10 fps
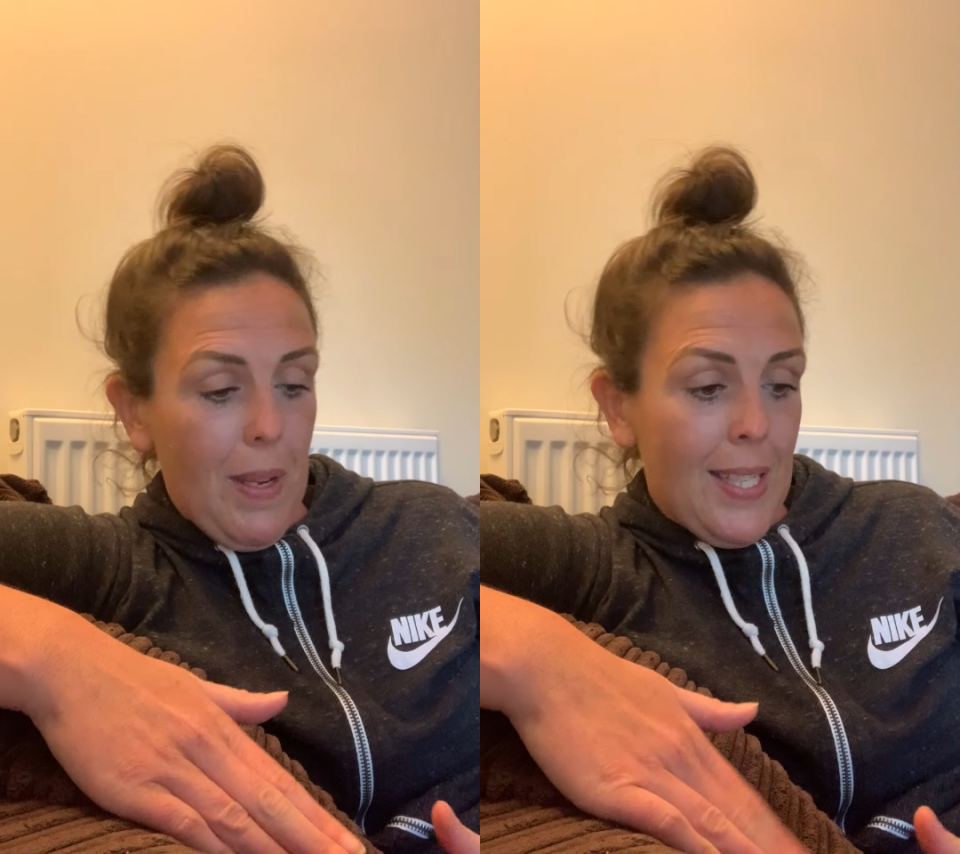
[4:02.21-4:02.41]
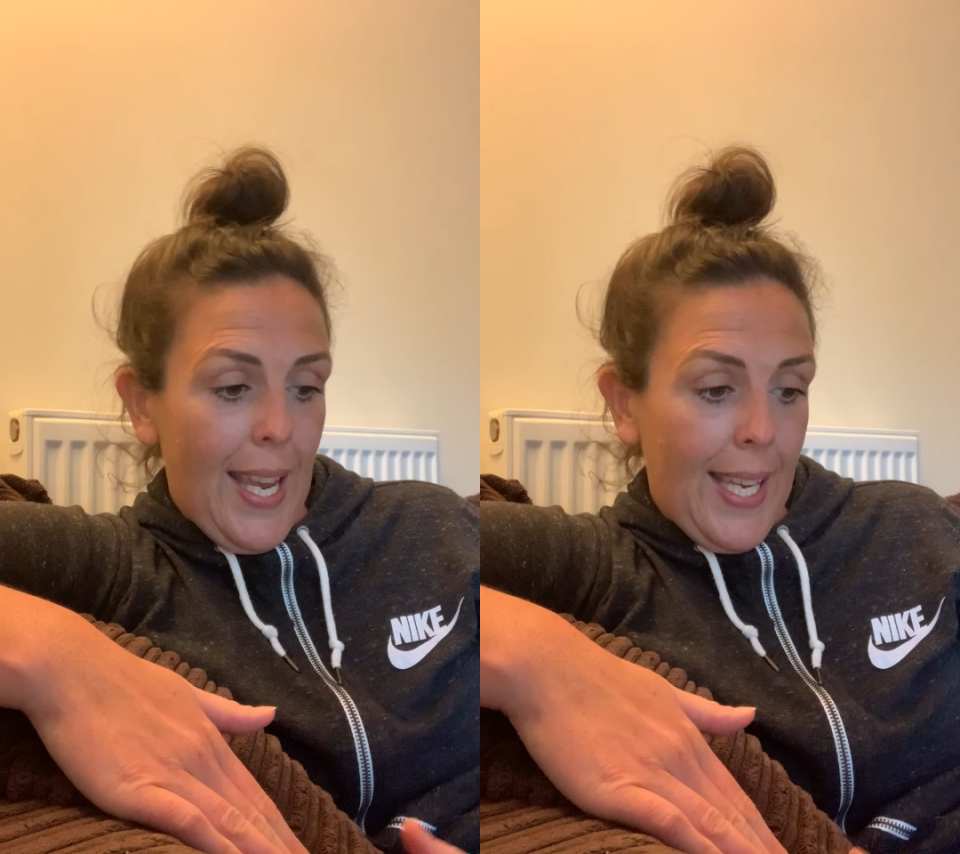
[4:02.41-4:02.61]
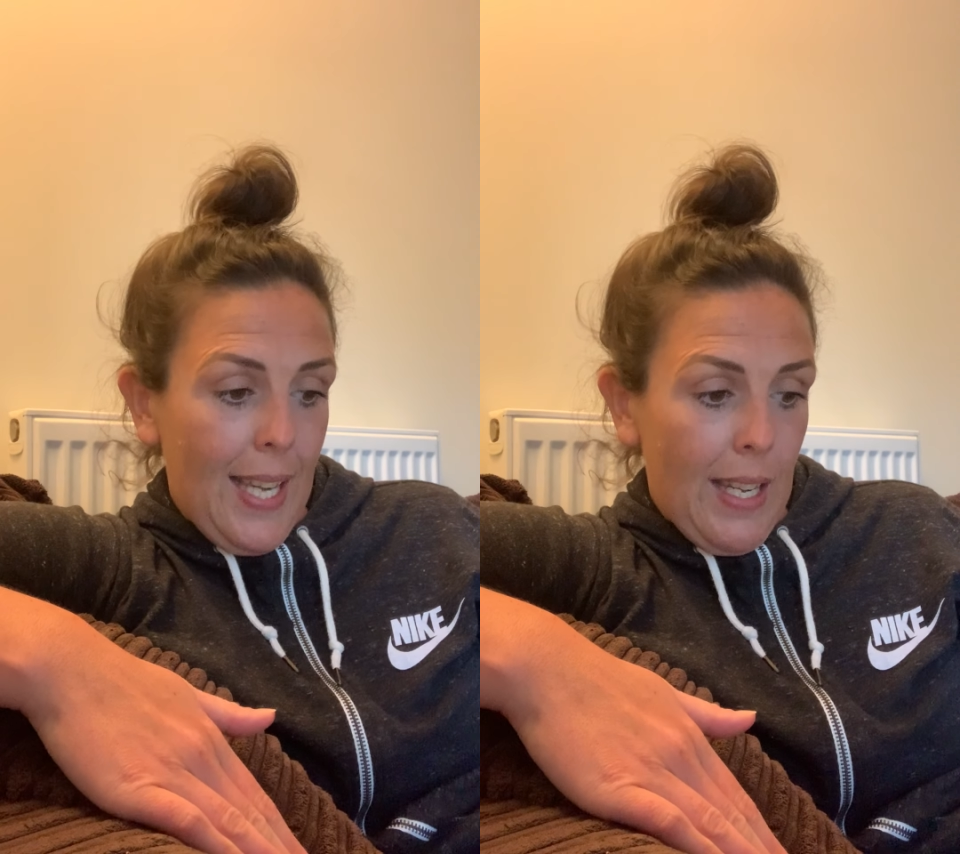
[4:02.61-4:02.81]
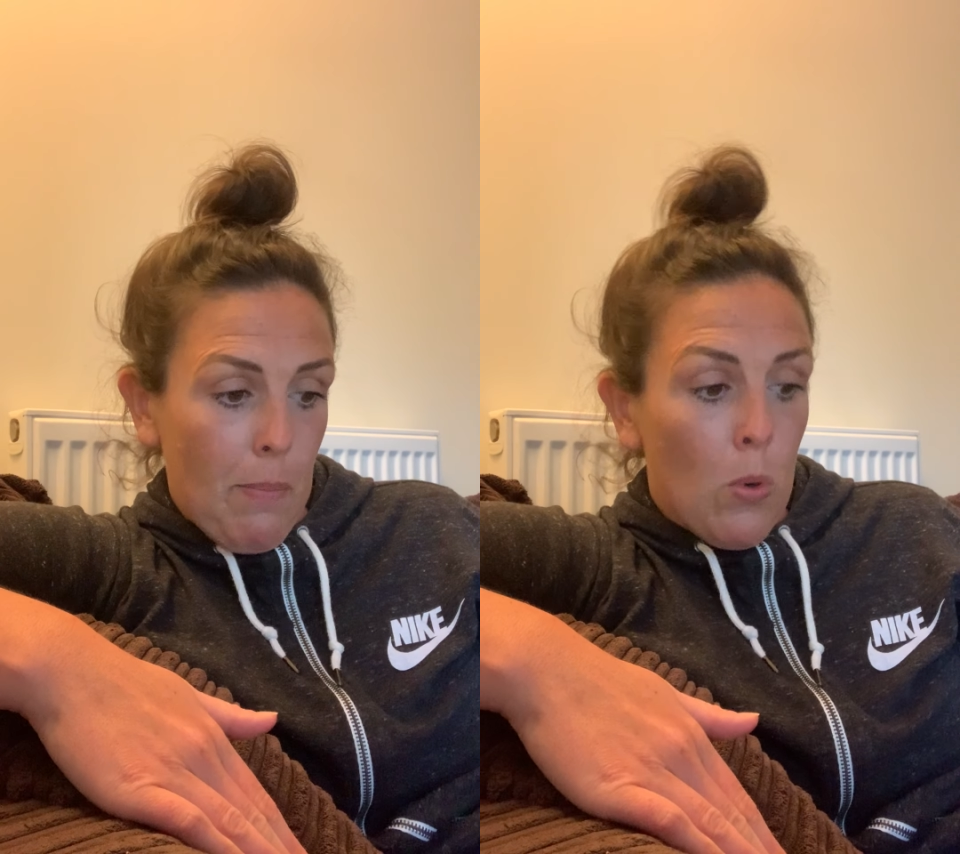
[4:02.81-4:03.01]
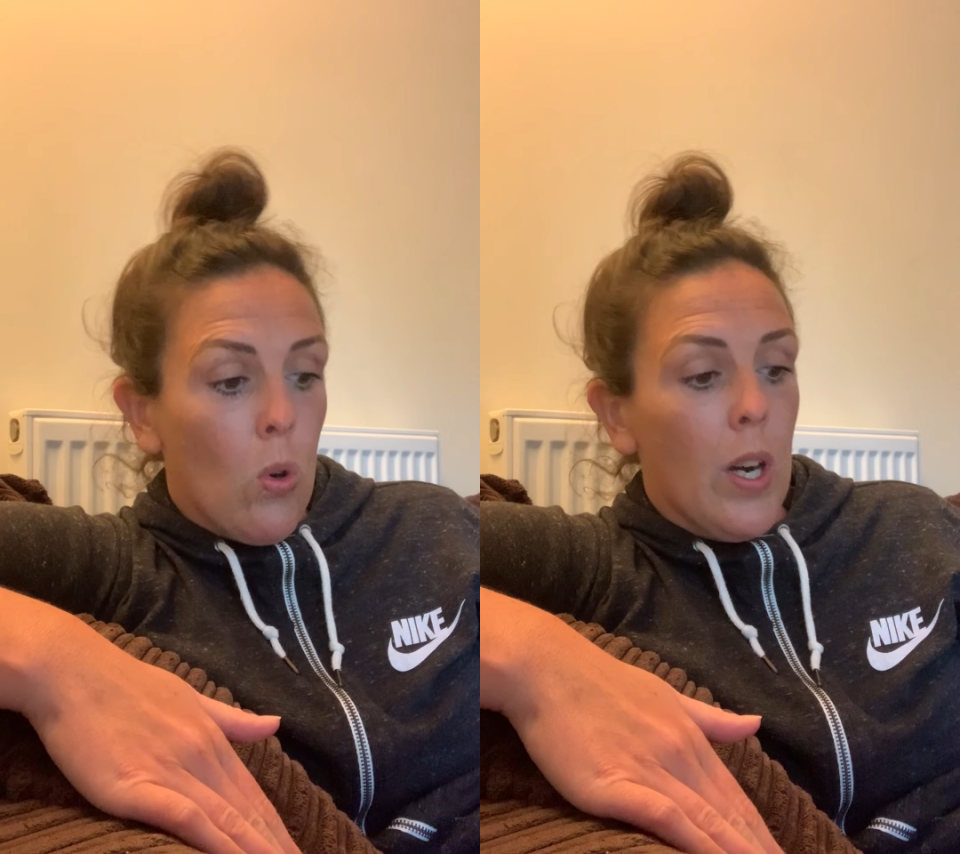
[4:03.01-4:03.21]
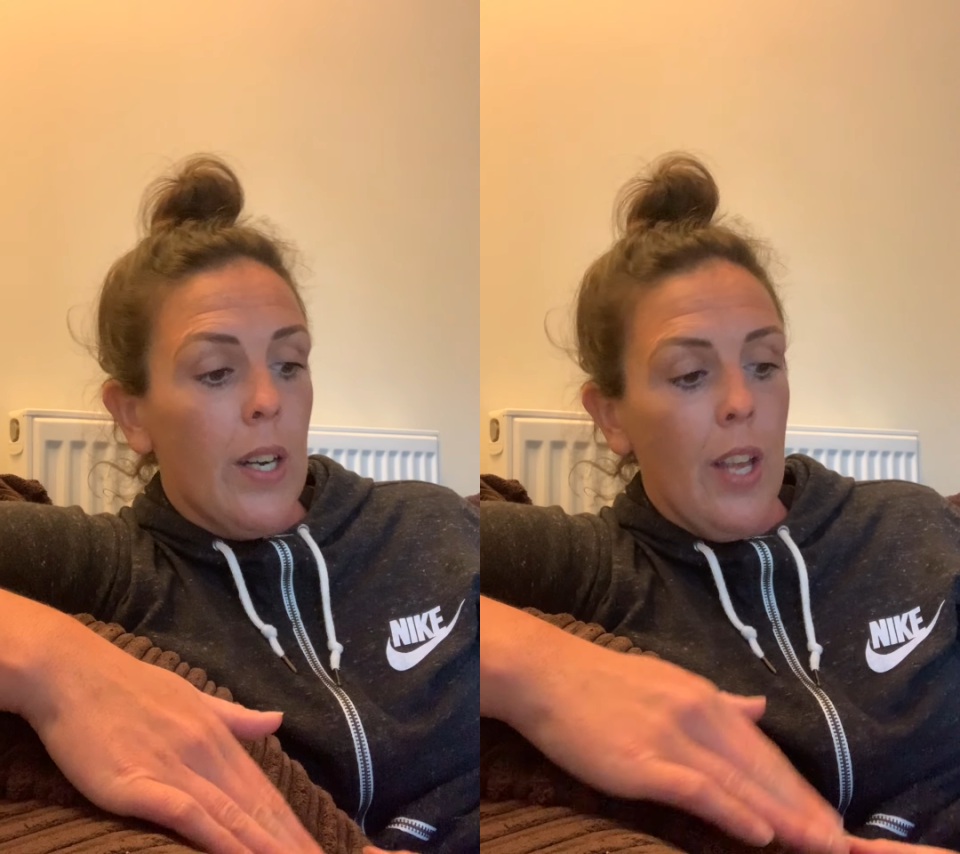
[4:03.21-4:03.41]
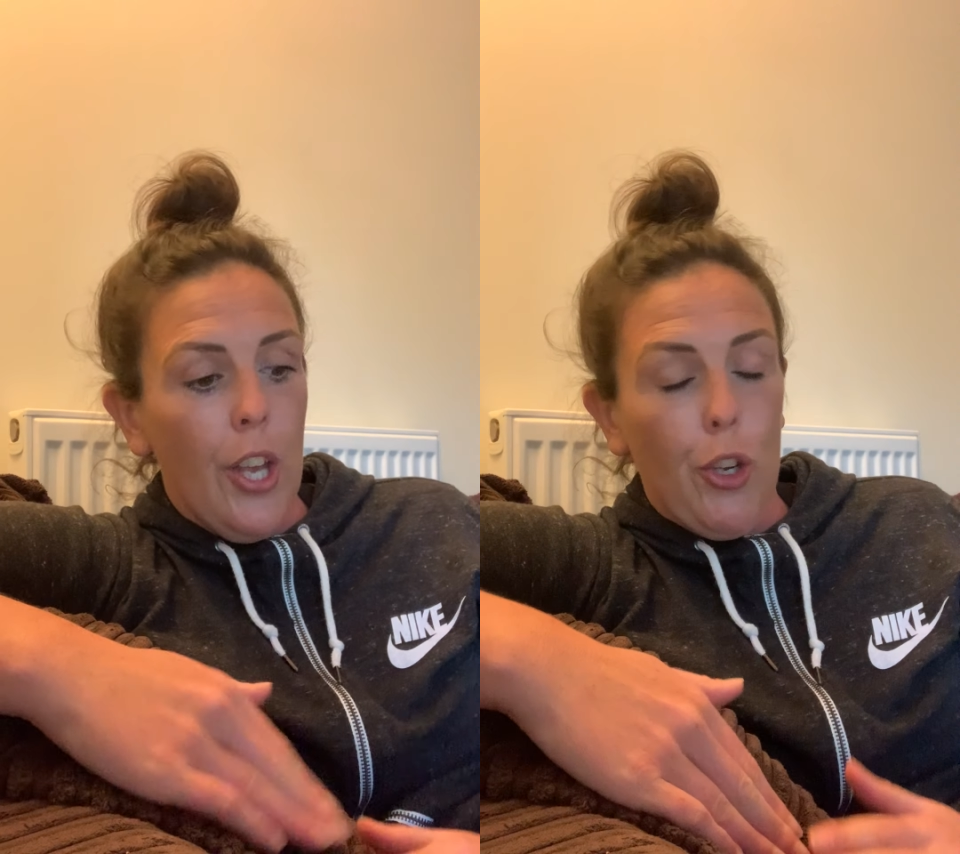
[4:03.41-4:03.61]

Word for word: be taken anymore.